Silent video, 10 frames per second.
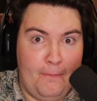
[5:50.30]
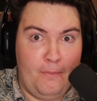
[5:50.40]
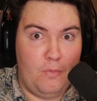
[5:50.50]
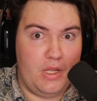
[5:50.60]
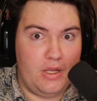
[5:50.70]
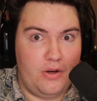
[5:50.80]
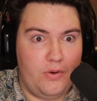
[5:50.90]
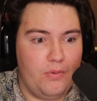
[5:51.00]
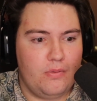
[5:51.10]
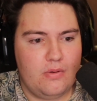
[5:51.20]
what are you gonna
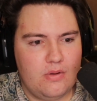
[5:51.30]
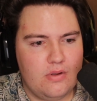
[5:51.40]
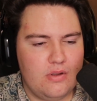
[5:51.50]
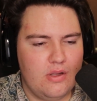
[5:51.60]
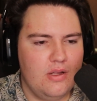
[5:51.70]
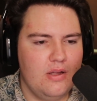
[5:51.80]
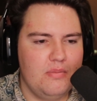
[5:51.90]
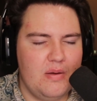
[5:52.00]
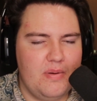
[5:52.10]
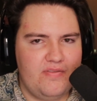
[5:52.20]
do?
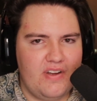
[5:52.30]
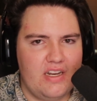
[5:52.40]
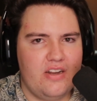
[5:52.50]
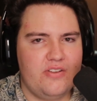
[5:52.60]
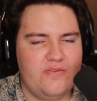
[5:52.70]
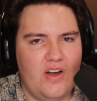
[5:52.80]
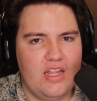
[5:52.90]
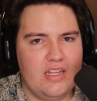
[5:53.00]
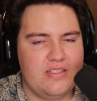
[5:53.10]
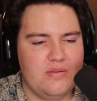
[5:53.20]
Maybe I'll find another
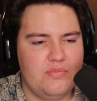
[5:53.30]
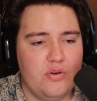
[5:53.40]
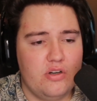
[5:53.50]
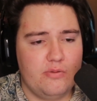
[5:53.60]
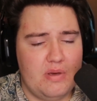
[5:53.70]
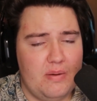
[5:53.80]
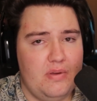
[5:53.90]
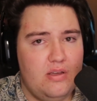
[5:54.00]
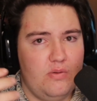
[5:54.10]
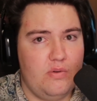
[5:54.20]
font at some point, or
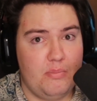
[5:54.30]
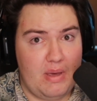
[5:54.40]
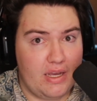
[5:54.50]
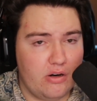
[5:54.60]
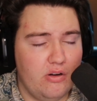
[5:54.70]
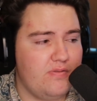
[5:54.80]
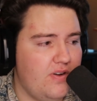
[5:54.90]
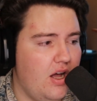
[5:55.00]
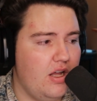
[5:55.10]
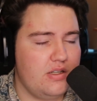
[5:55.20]
maybe we'll make our own
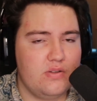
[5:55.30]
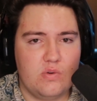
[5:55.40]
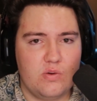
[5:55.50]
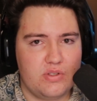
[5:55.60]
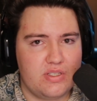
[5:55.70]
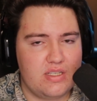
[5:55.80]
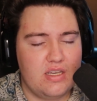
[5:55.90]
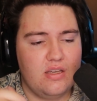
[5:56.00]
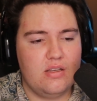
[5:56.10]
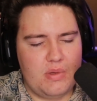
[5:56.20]
font. We will
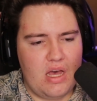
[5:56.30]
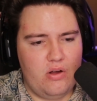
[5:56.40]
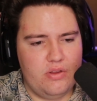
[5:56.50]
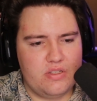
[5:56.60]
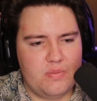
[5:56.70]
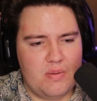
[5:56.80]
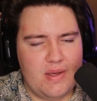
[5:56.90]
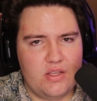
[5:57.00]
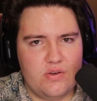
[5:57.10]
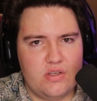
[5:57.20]
see. Yeah, all this main
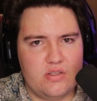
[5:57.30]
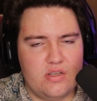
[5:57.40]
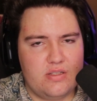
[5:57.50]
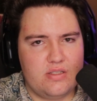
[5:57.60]
menu is, it's